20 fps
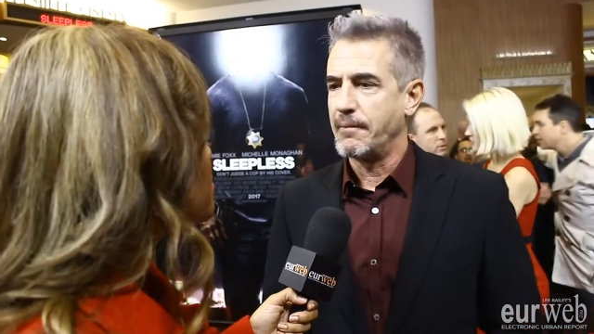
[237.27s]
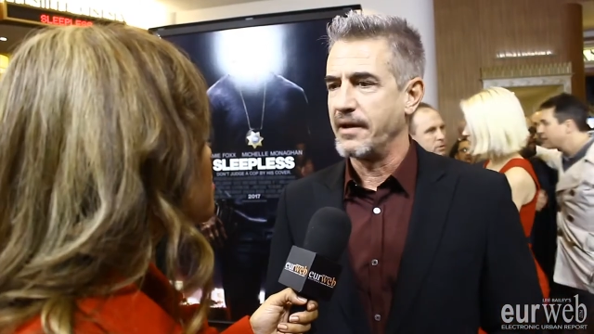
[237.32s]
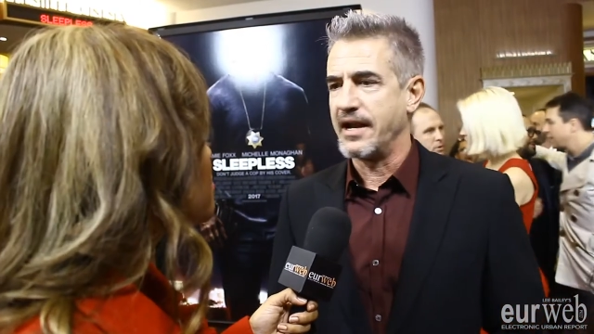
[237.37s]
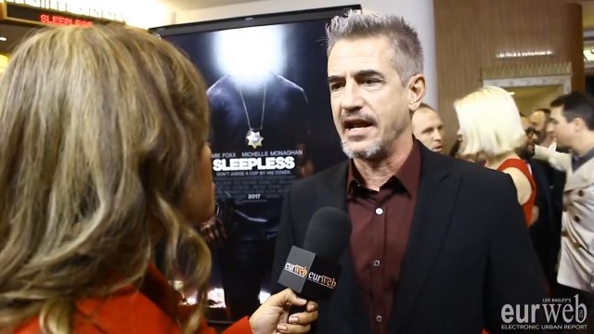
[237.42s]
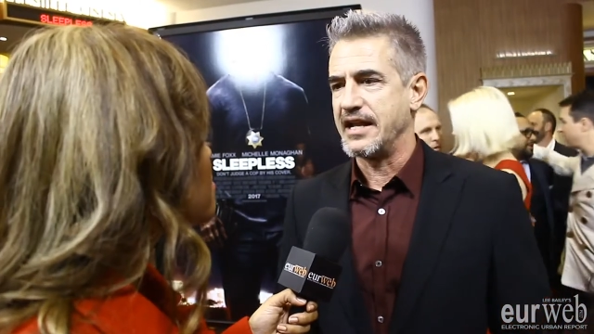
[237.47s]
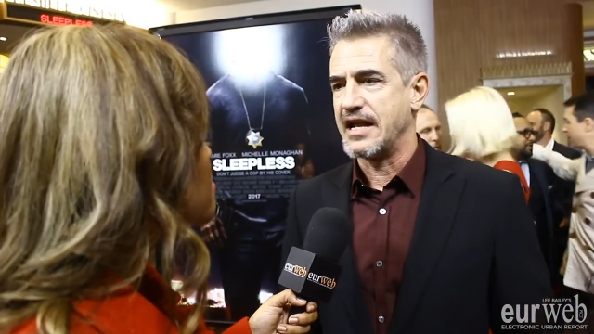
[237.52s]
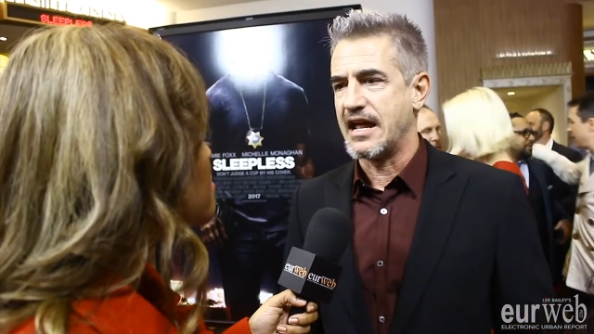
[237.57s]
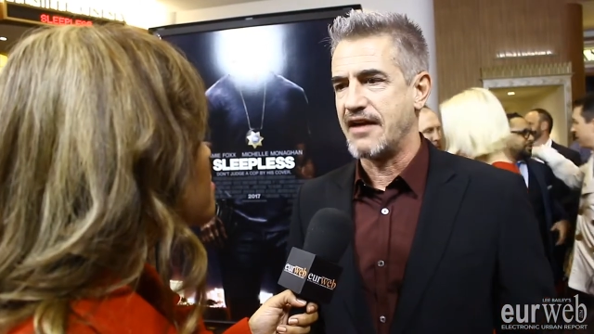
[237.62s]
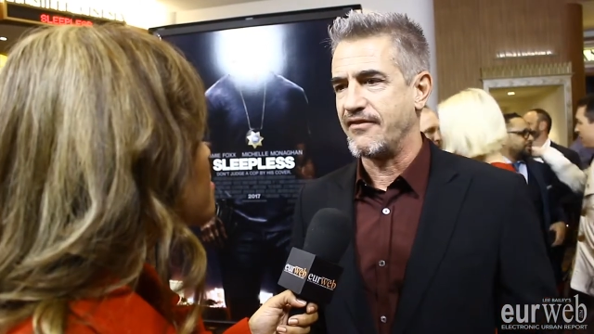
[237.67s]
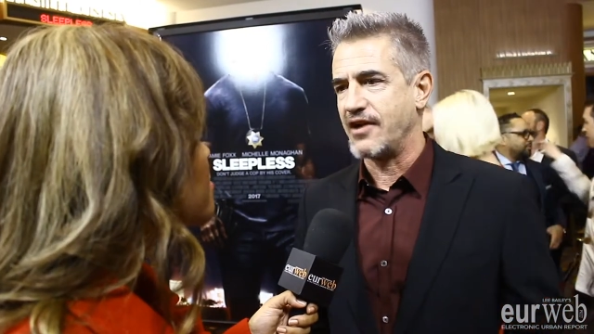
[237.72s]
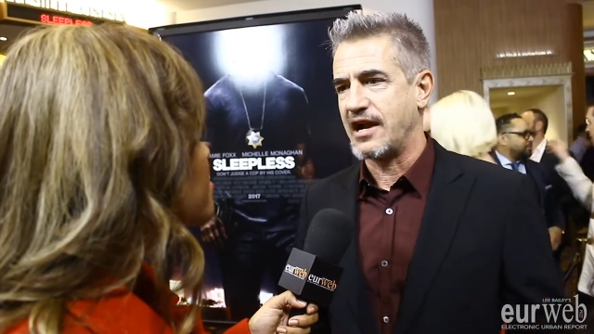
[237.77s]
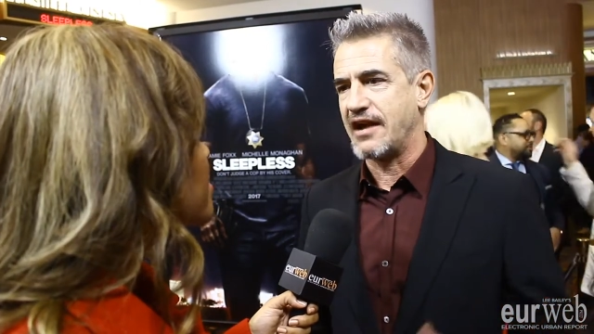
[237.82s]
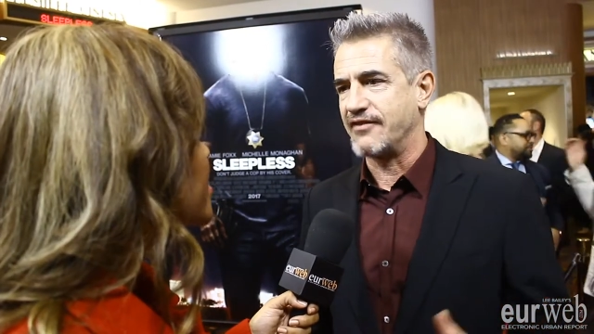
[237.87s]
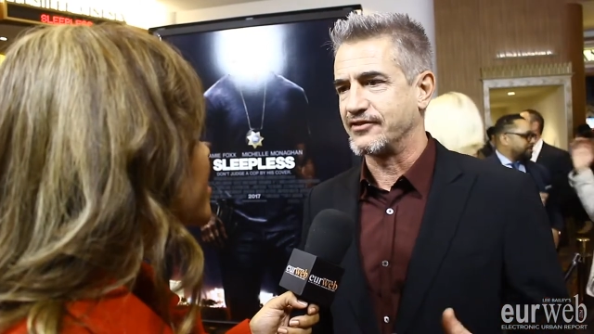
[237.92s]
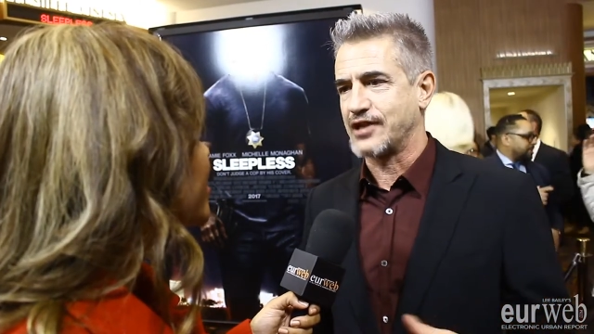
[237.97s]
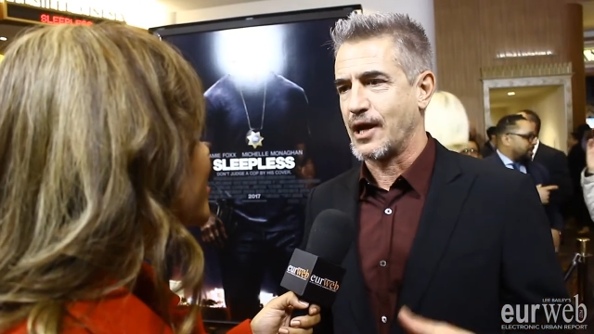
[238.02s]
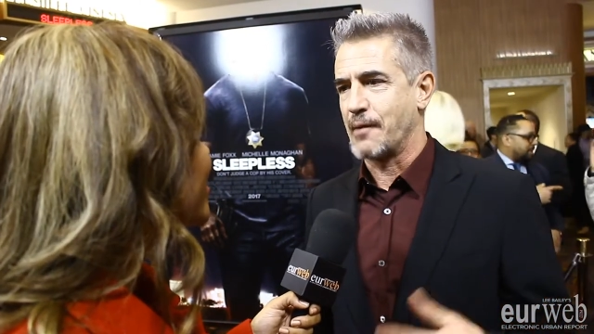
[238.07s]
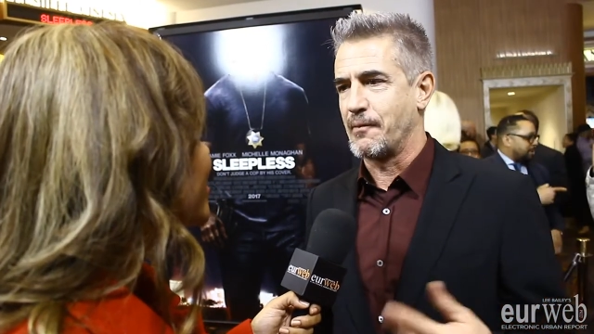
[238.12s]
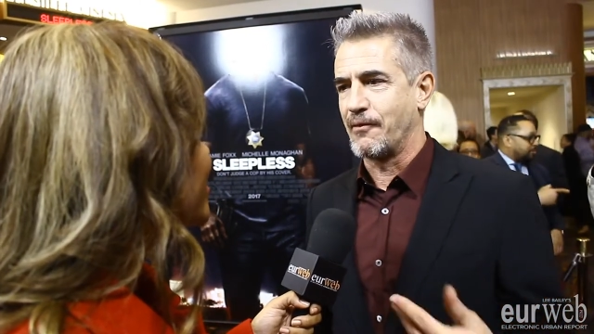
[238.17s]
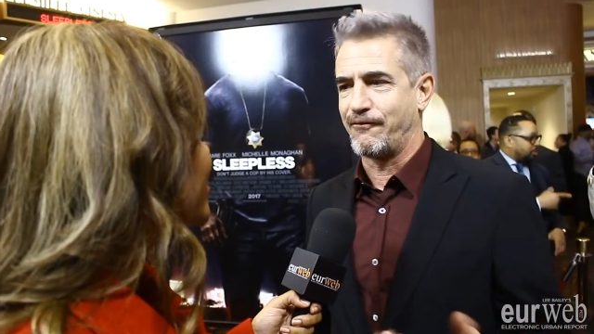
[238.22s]
but I never
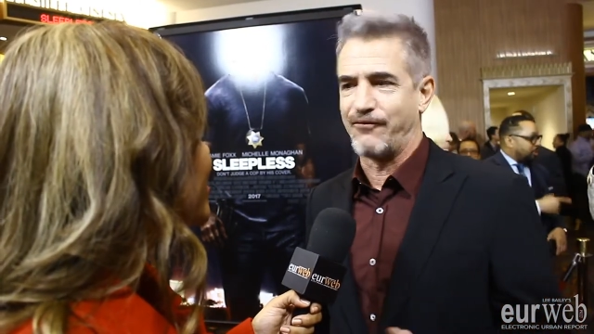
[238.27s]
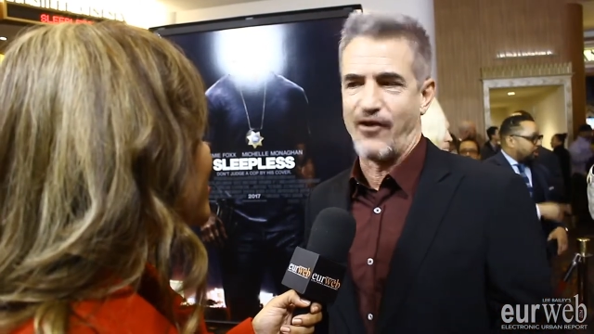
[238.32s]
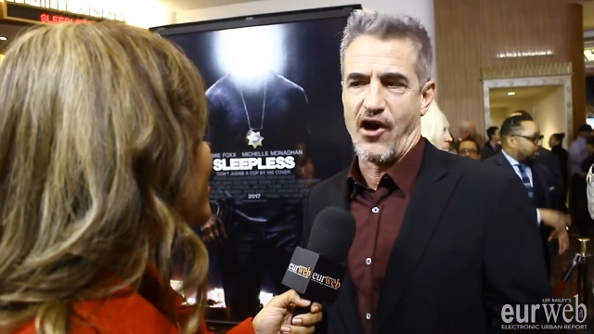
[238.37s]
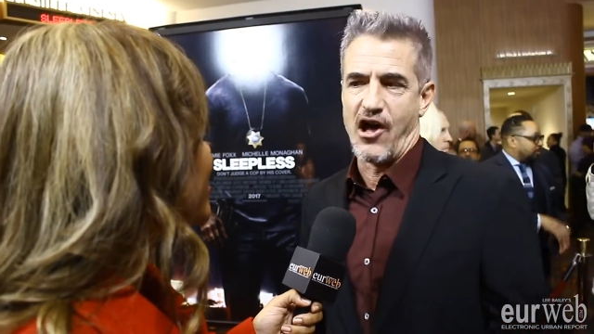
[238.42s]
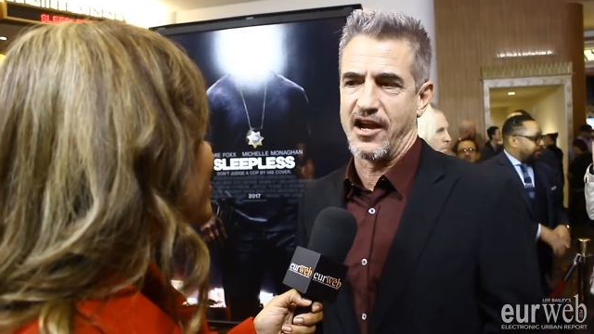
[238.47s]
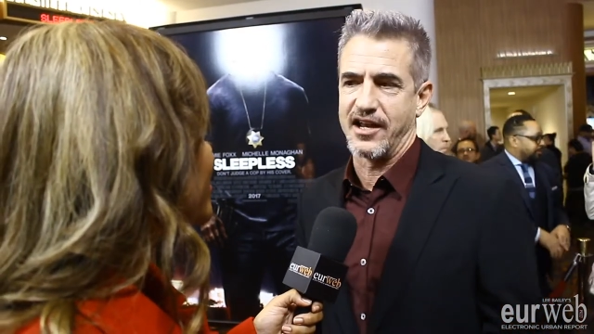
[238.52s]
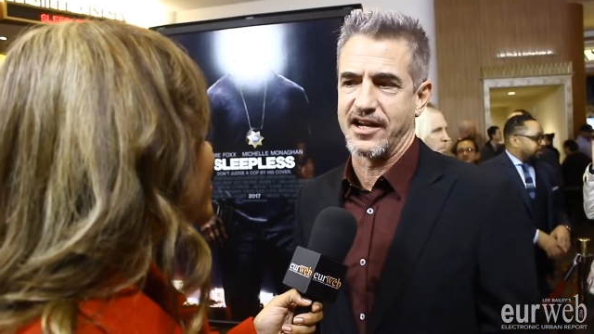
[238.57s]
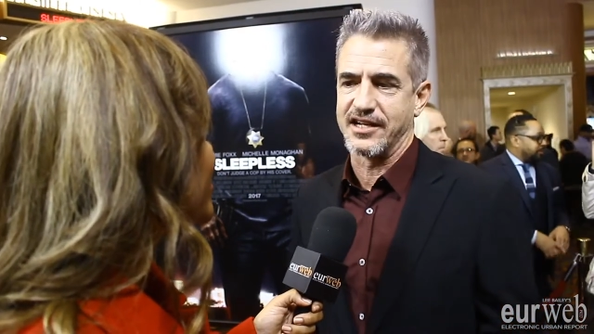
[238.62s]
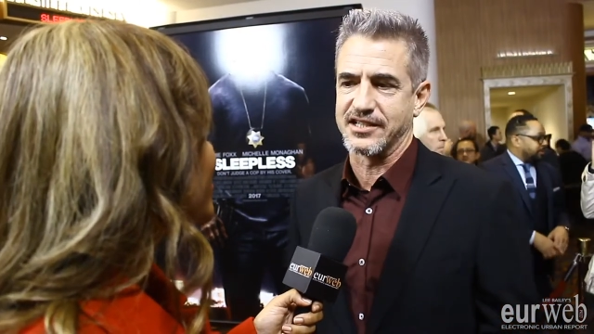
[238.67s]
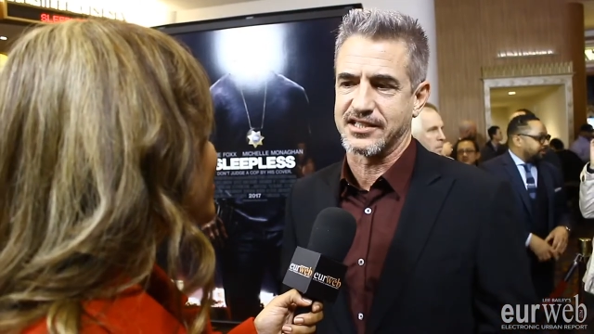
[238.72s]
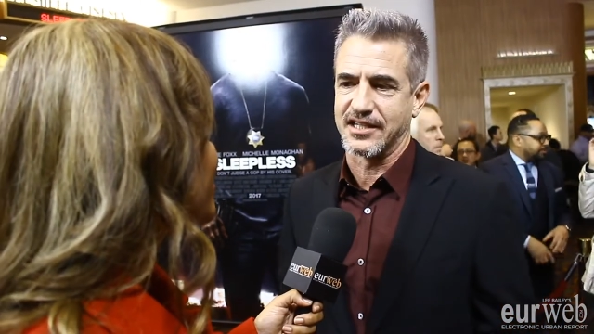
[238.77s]
have trouble falling